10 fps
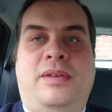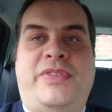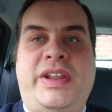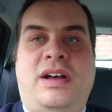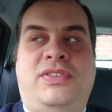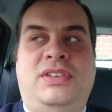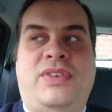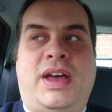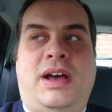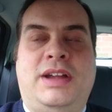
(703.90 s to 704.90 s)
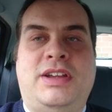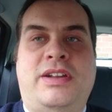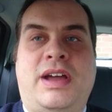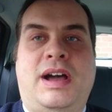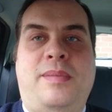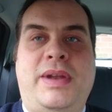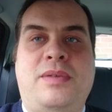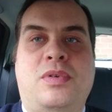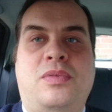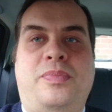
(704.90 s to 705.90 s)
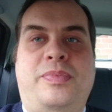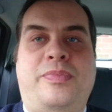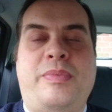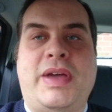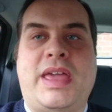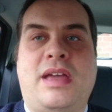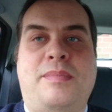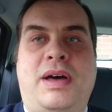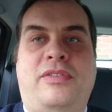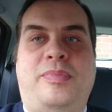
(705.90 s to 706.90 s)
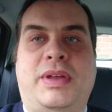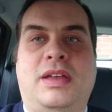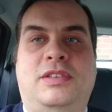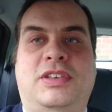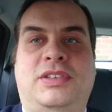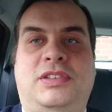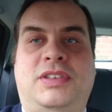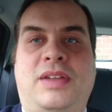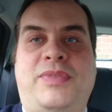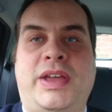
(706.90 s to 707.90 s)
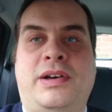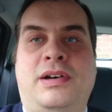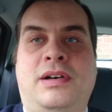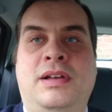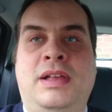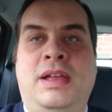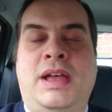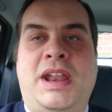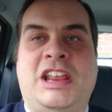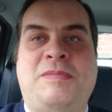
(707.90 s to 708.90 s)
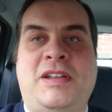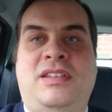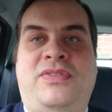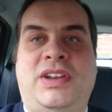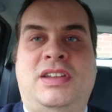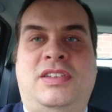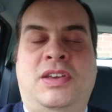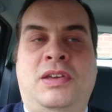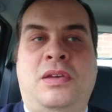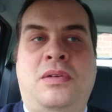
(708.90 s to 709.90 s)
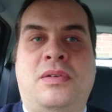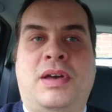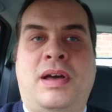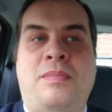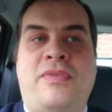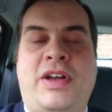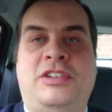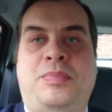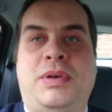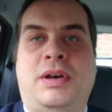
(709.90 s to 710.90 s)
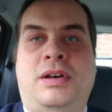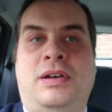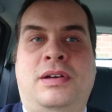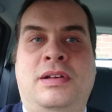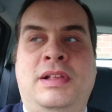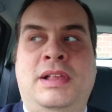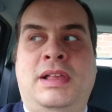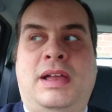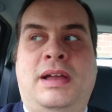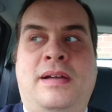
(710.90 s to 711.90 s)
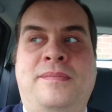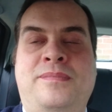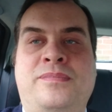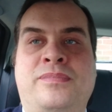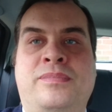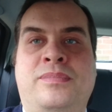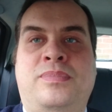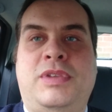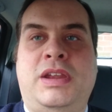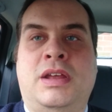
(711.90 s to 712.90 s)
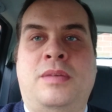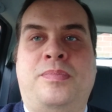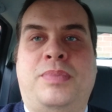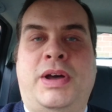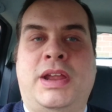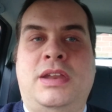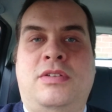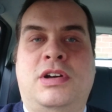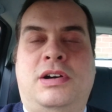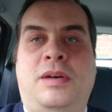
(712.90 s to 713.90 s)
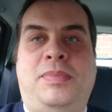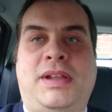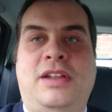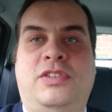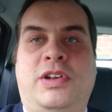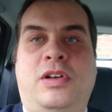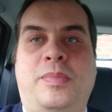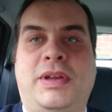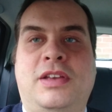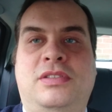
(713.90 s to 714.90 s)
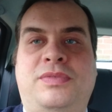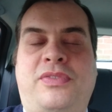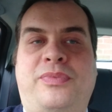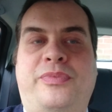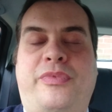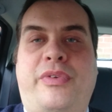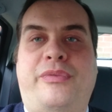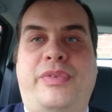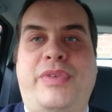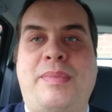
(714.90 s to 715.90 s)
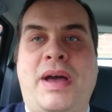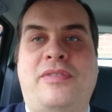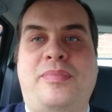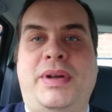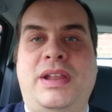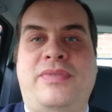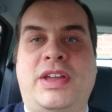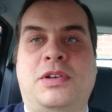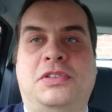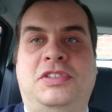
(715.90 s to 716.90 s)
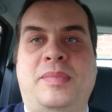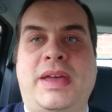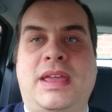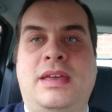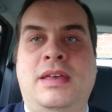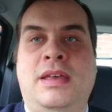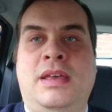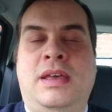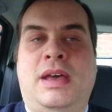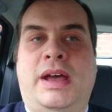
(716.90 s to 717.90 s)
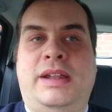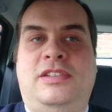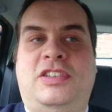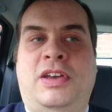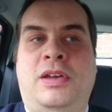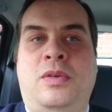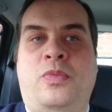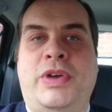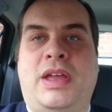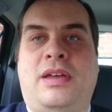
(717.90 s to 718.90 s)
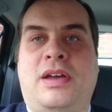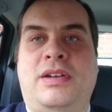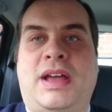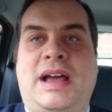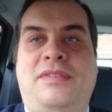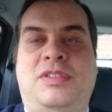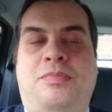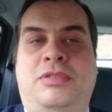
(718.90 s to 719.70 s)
Then after that, I don't know how many we'll be making a month, because as I said, they are an expensive thing to do. We've had to put our, buying a new car plans on hold because of the amount of money they cost to make. And so we're going to have to